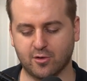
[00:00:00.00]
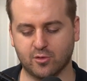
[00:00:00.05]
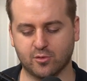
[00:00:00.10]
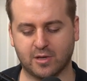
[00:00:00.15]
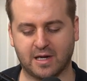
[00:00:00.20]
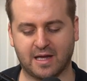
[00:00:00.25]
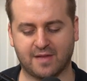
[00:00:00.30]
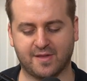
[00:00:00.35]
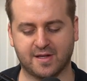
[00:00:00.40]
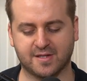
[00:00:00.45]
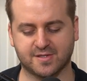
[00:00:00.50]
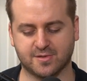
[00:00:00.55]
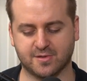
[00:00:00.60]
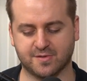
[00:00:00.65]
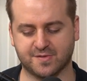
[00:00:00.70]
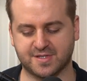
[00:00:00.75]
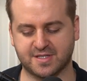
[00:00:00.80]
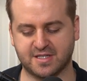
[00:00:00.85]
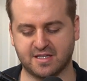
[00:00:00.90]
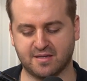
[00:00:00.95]
who are at that sort
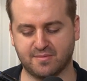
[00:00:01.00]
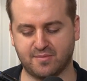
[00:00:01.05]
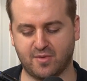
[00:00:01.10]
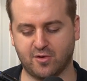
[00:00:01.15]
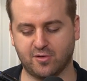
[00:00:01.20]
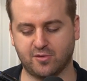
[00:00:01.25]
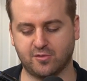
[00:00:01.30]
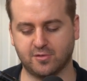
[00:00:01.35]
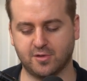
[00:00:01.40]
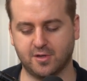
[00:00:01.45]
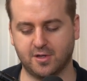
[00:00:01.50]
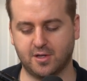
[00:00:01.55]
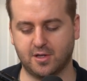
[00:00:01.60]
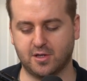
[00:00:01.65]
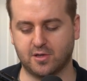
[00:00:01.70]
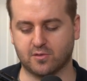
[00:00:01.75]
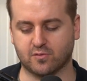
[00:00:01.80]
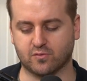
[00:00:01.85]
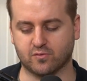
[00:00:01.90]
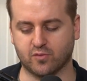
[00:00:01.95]
of CMO
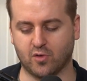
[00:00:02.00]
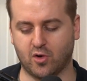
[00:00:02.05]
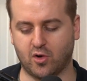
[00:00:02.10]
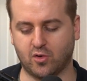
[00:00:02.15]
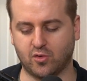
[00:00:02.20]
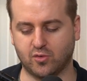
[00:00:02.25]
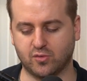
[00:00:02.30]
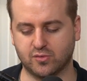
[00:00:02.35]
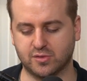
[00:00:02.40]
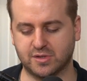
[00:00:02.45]
role,